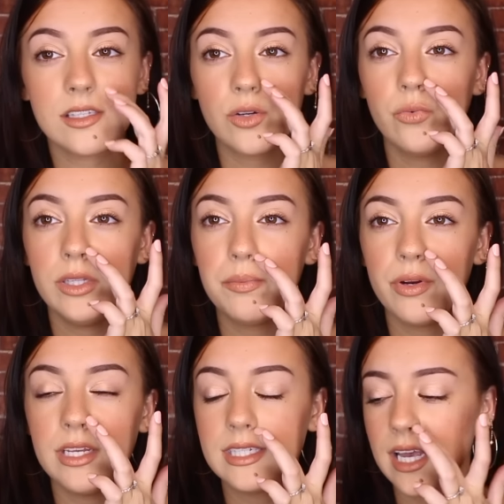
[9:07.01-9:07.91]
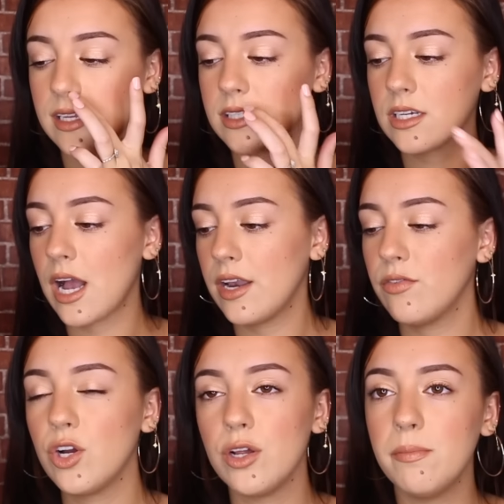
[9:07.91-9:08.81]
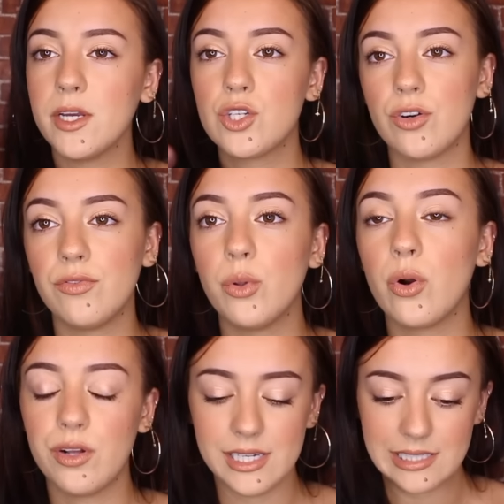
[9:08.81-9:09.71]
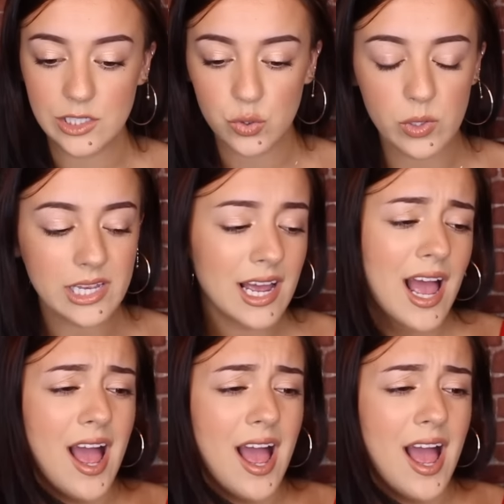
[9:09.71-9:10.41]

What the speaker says: It's a really pretty scent, kind of a good mixture of floral and sweet.